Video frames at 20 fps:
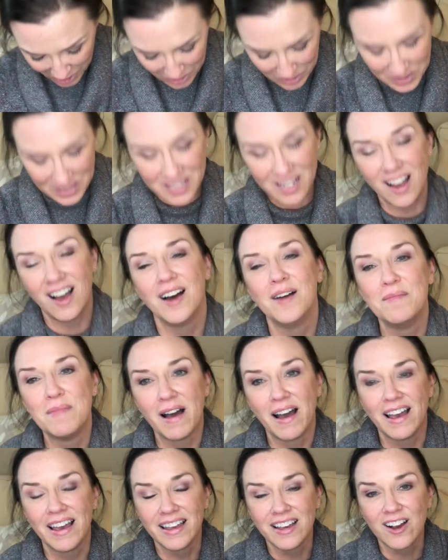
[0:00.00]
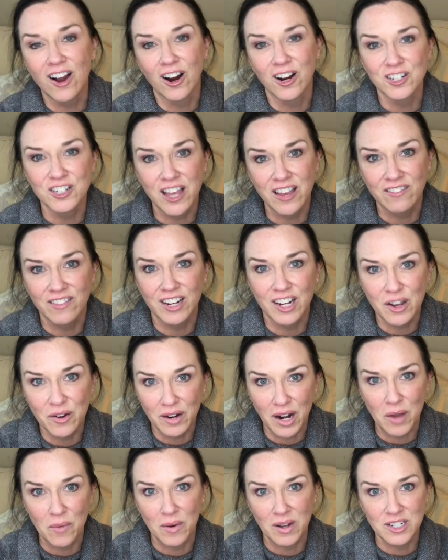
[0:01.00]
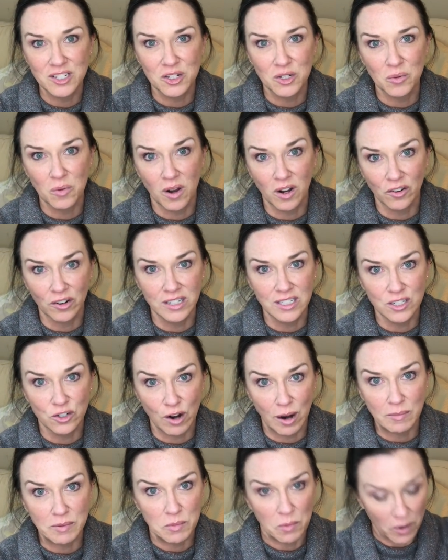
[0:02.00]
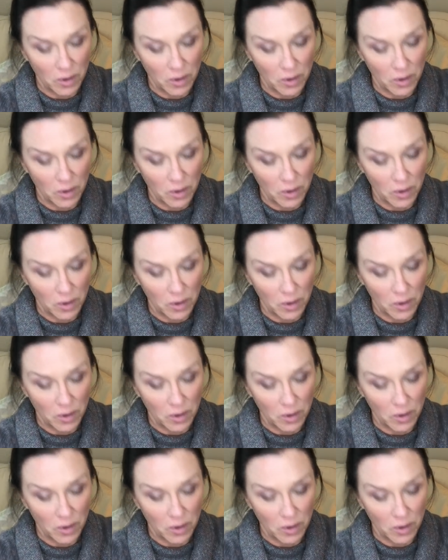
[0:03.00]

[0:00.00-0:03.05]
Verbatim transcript: who saw my car chat video when I went to Walgreens to grab some